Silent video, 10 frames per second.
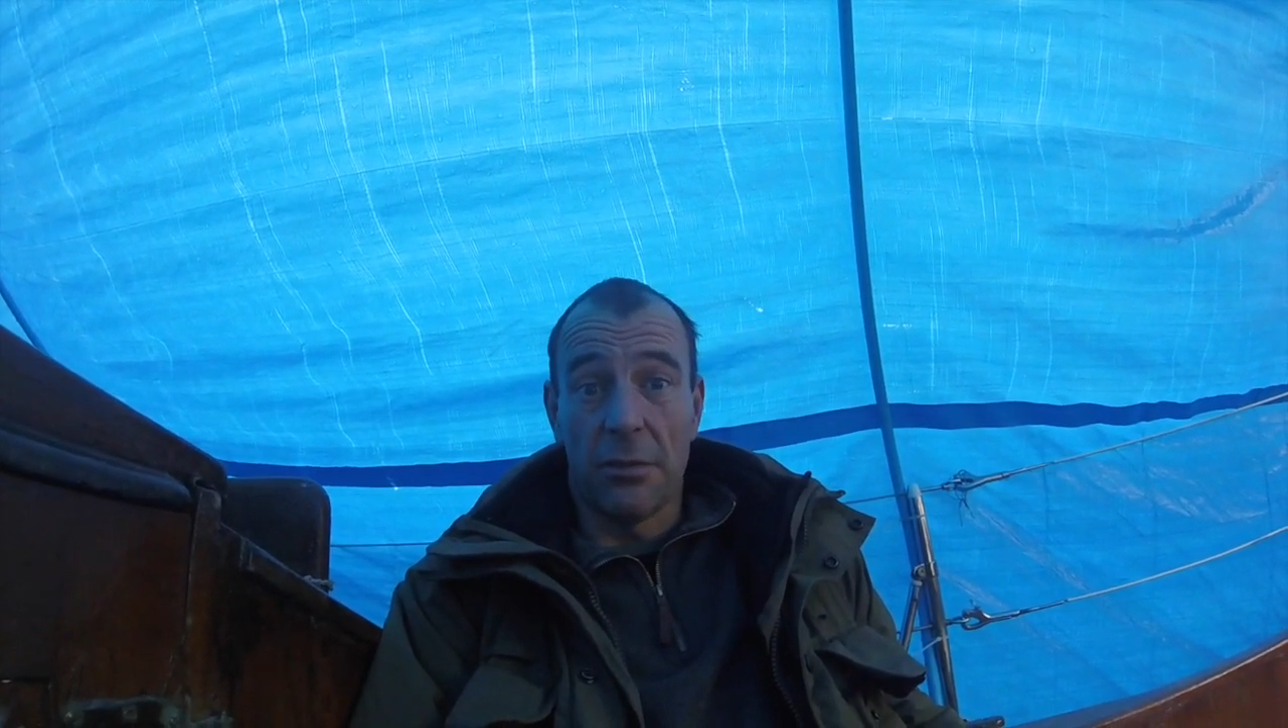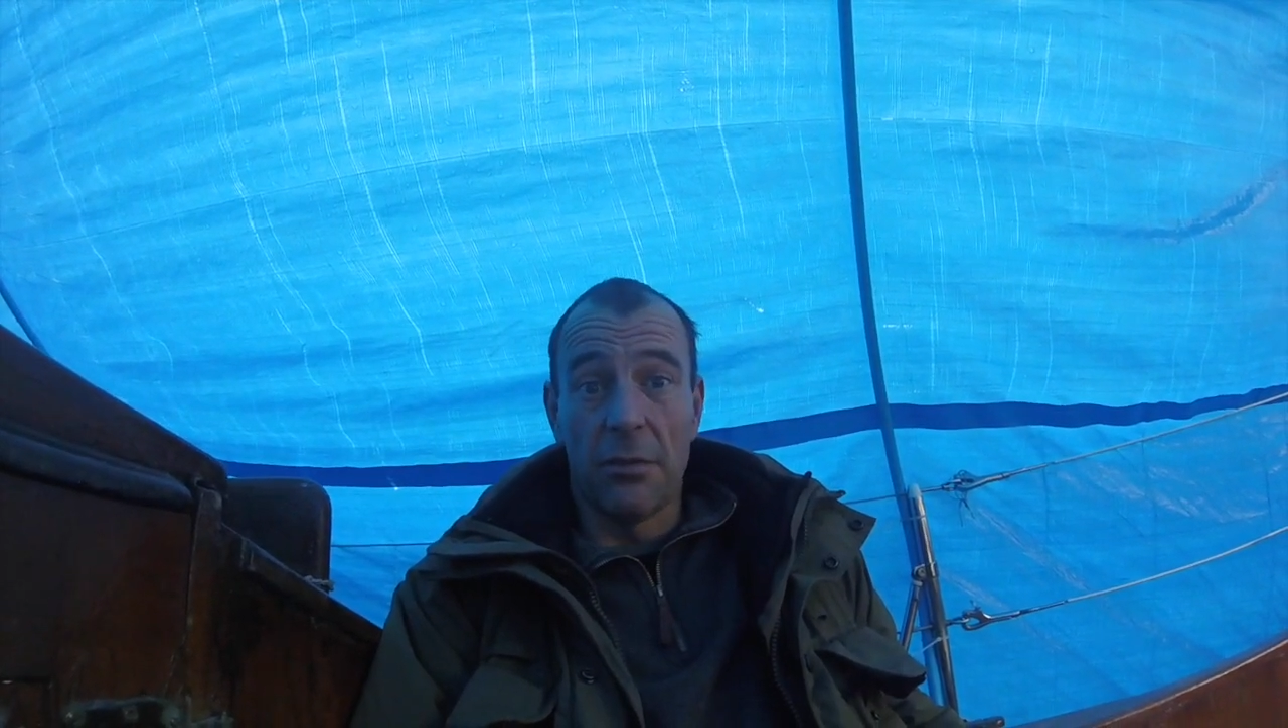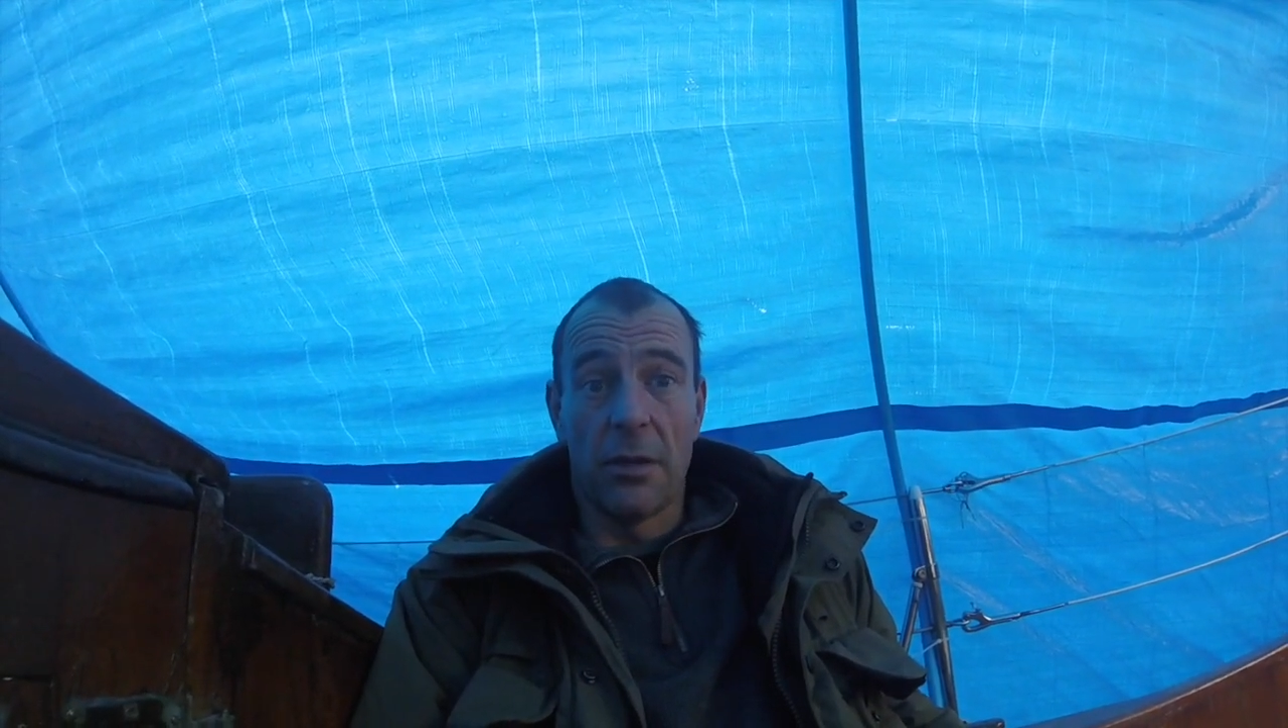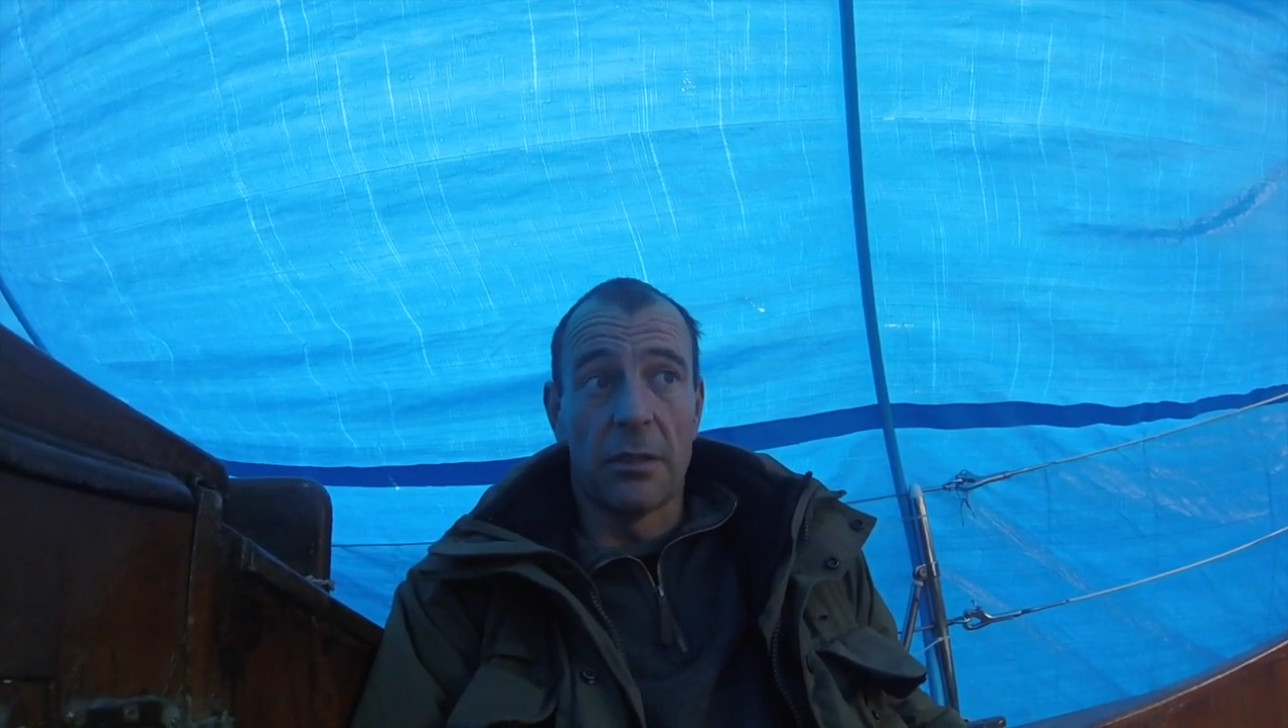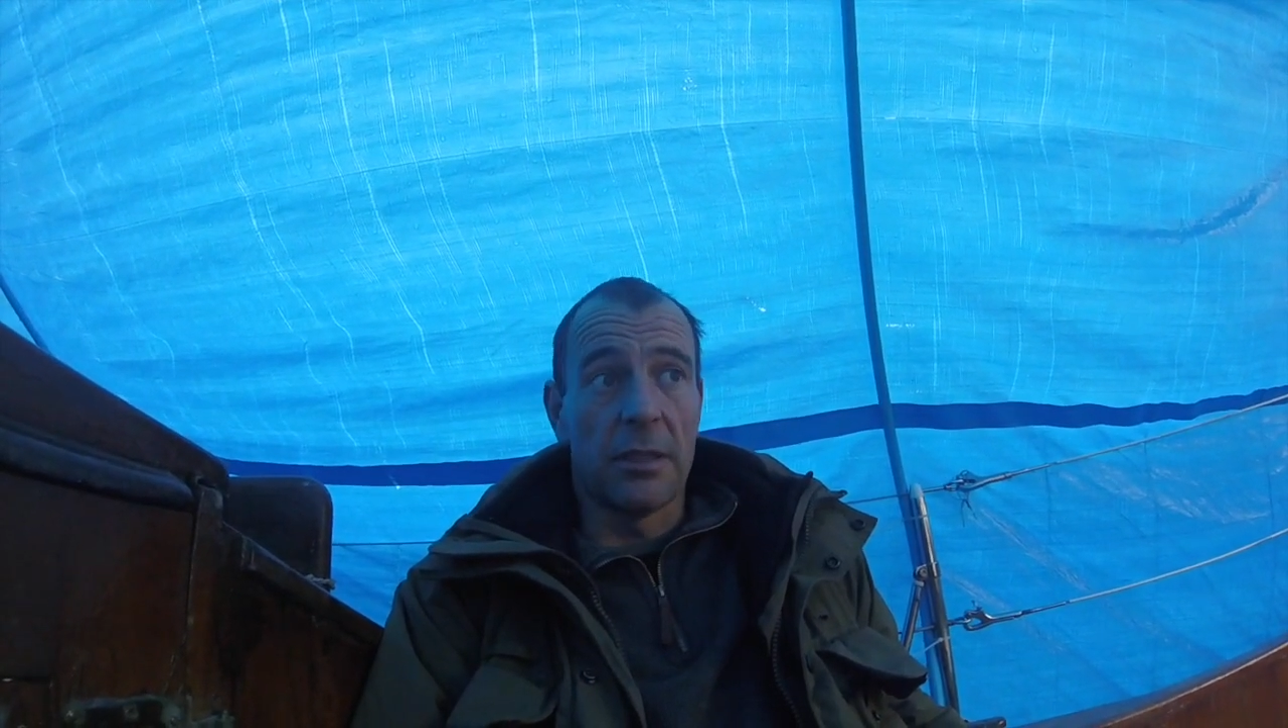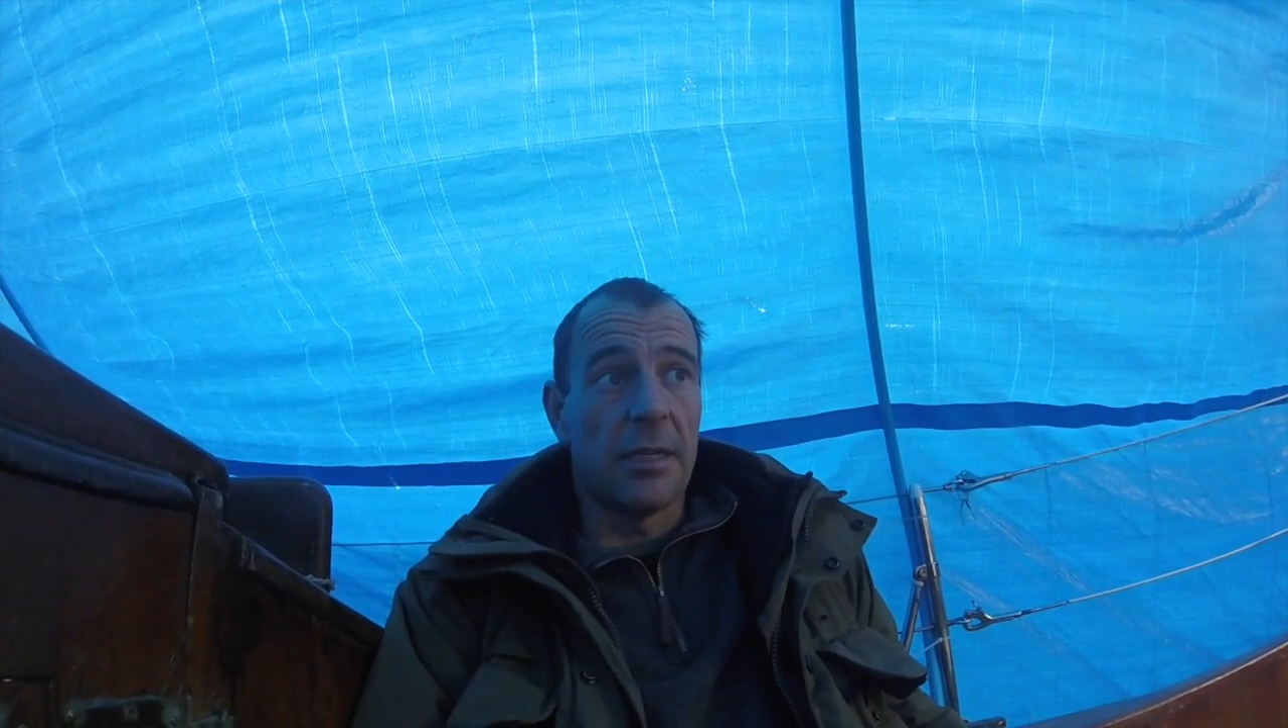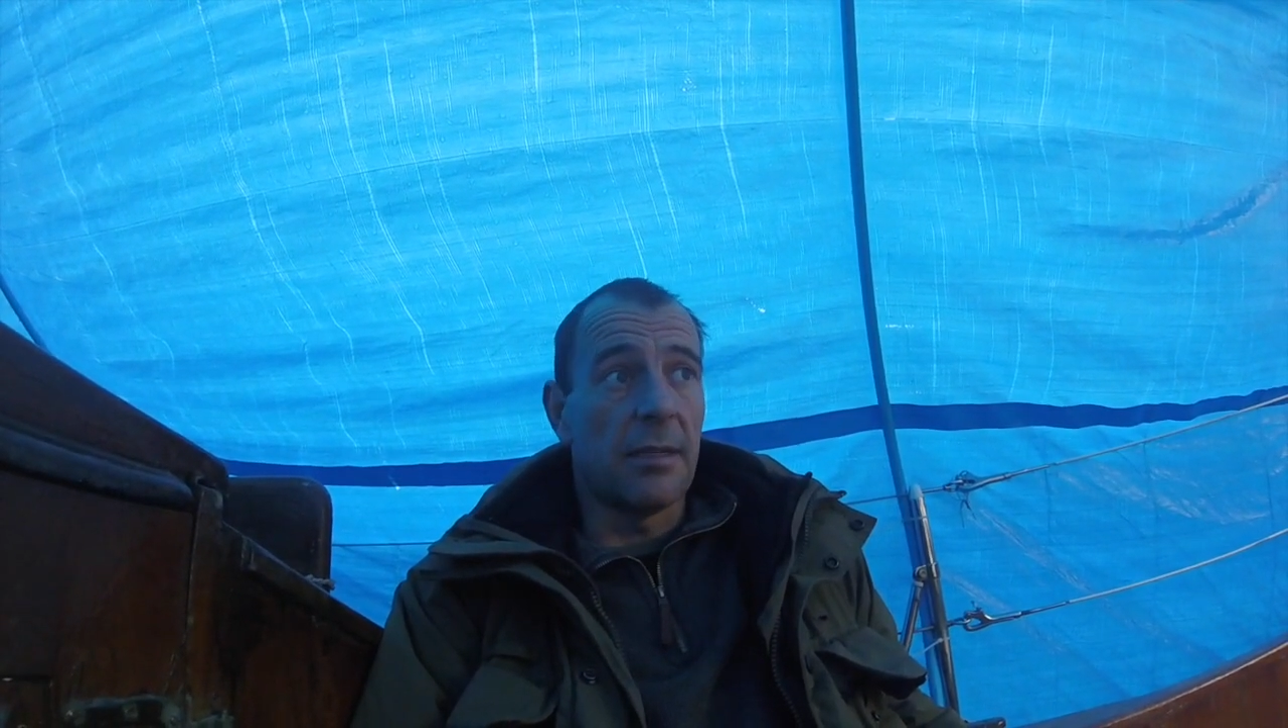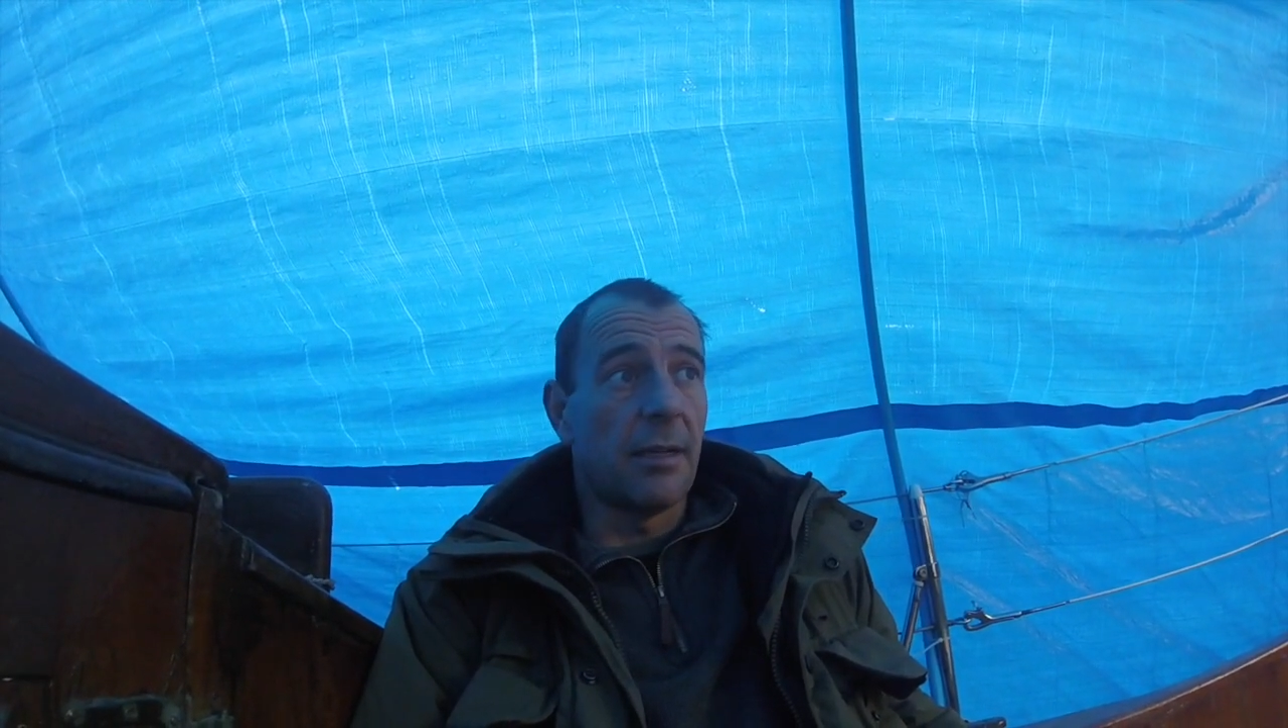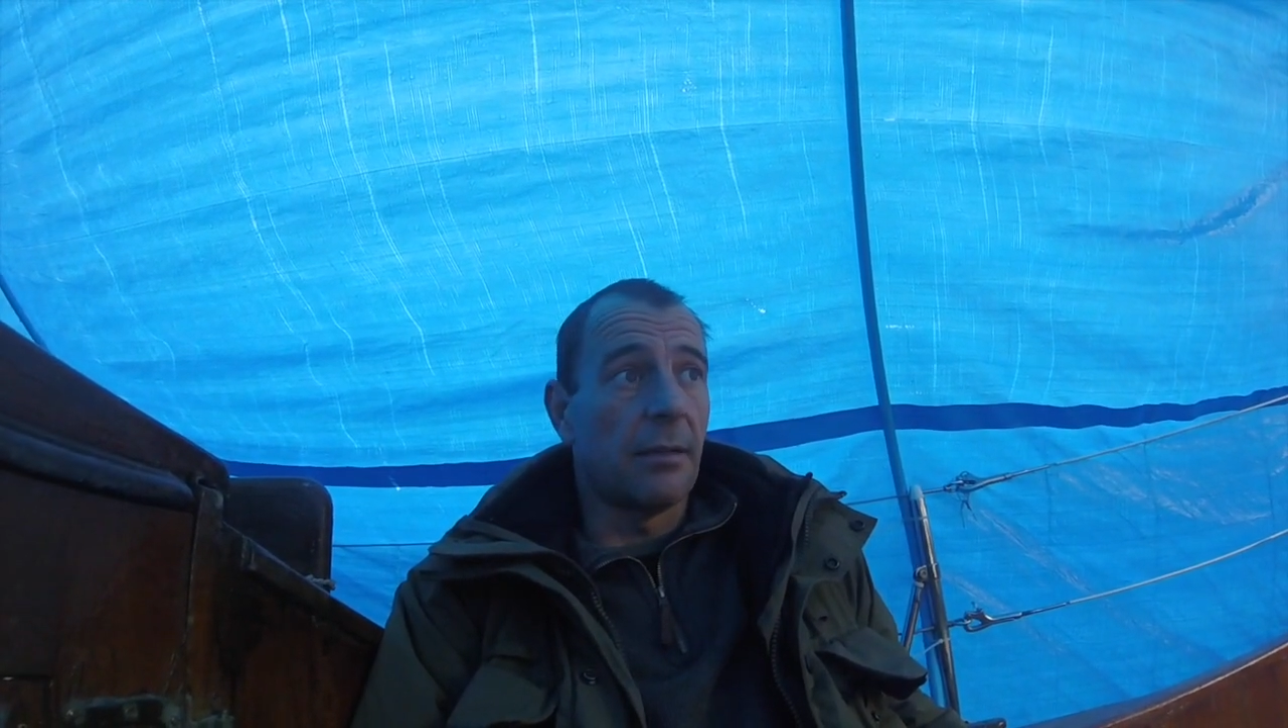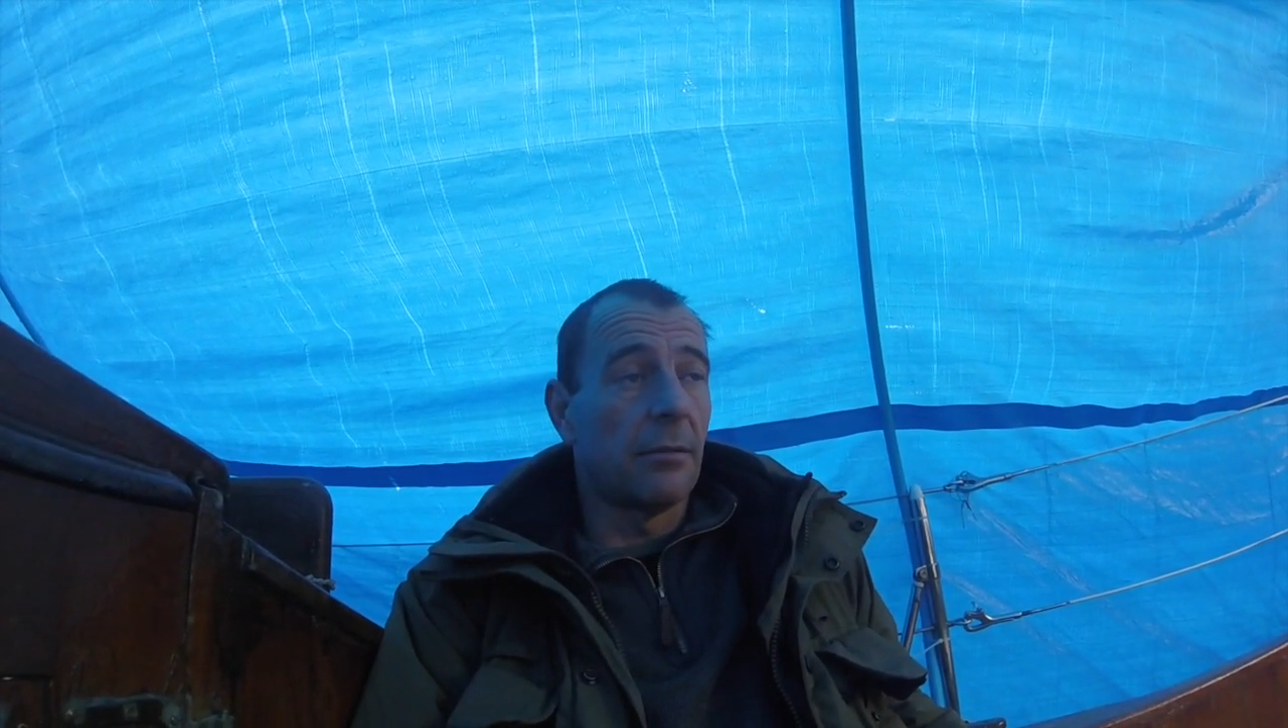through holes it
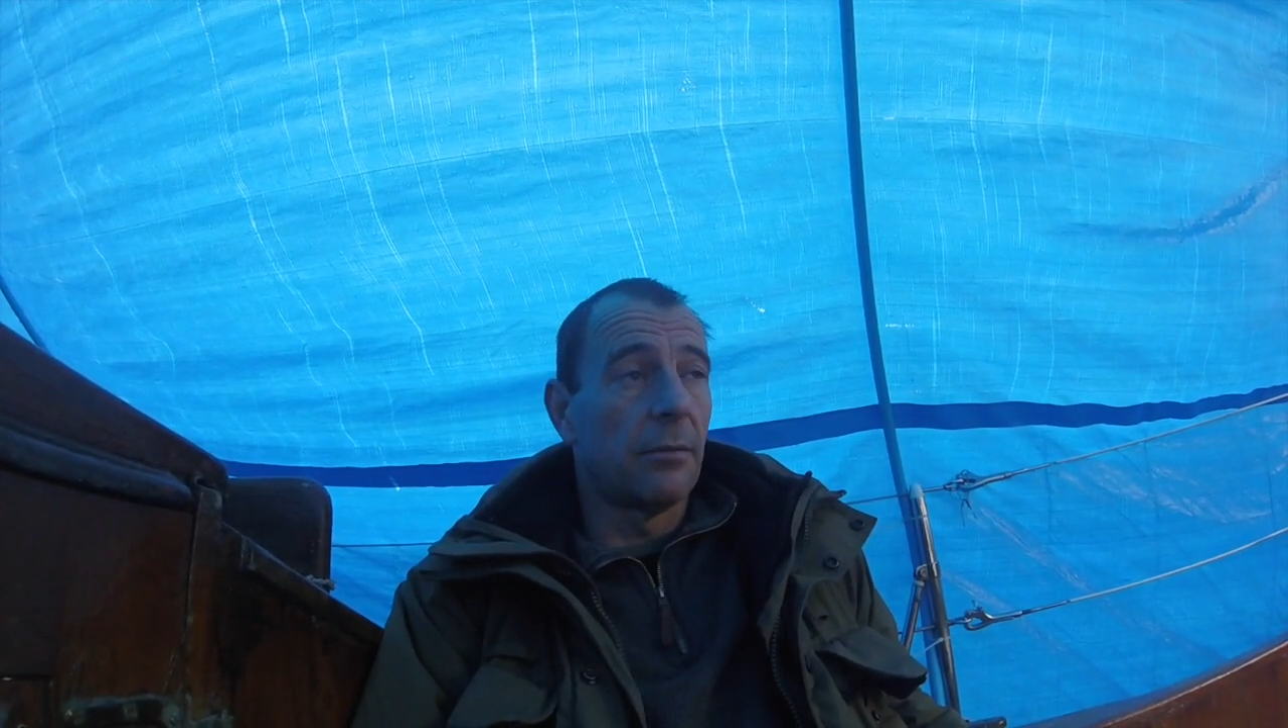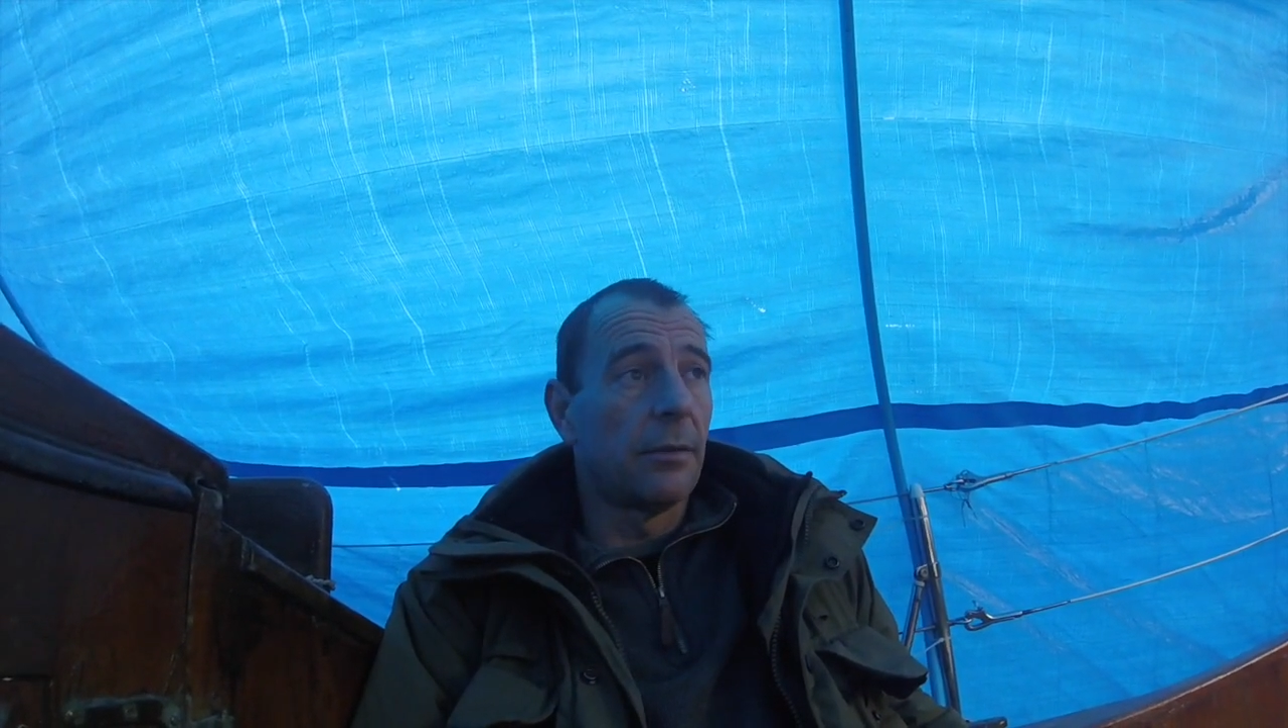is now.